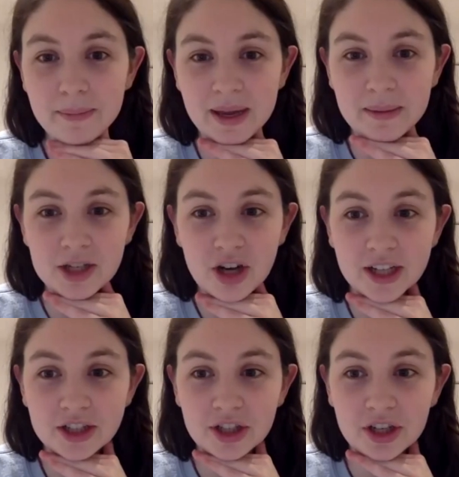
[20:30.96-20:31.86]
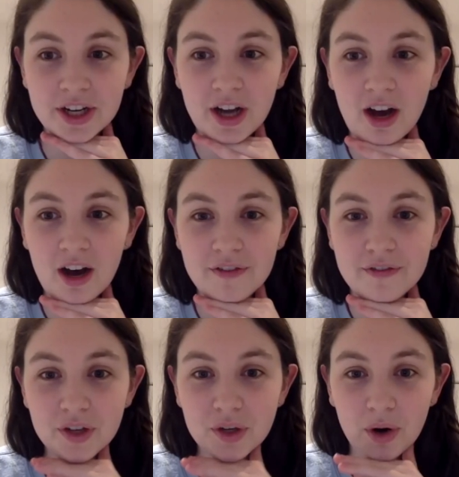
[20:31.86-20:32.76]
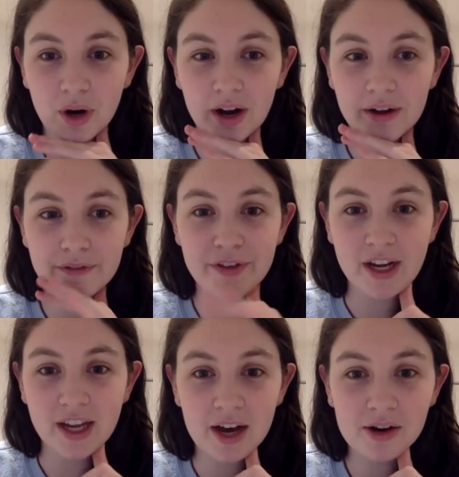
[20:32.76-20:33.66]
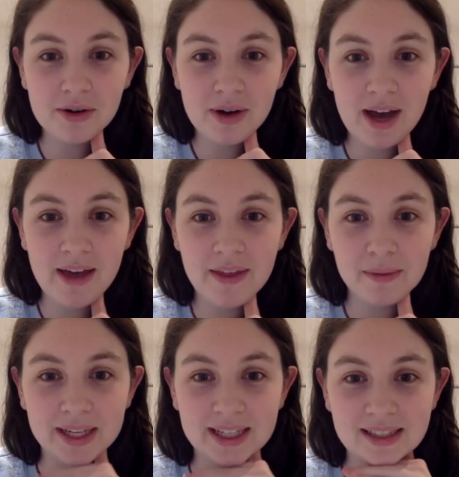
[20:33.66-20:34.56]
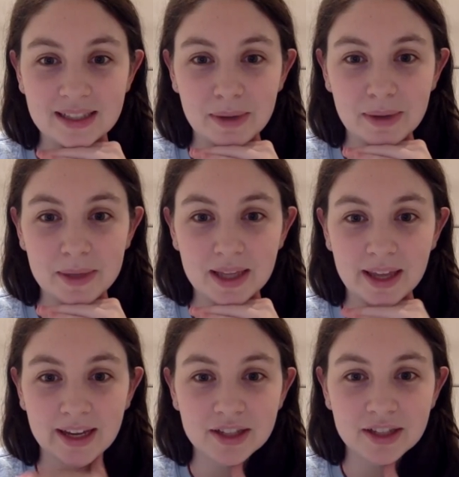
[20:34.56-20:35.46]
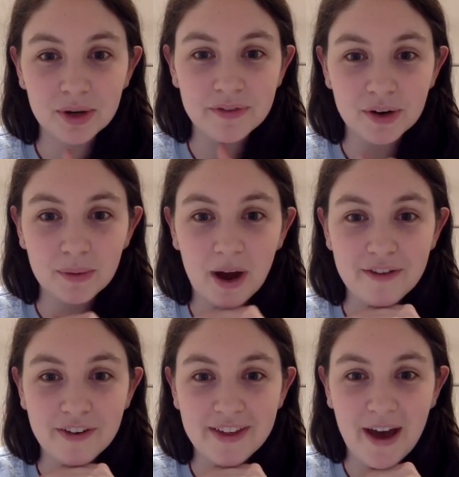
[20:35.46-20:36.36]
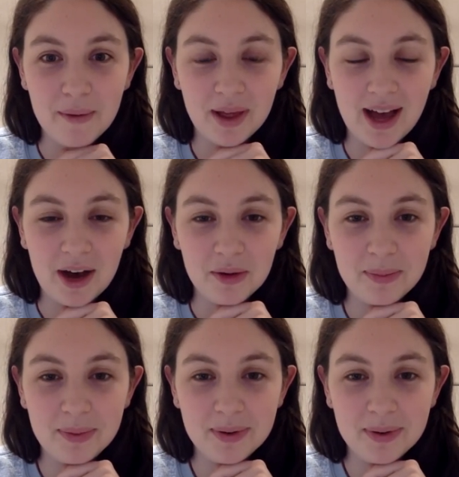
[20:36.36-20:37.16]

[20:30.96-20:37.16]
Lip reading: maybe try turning off your video, and then we can see maybe like if your Wi-Fi, that will help.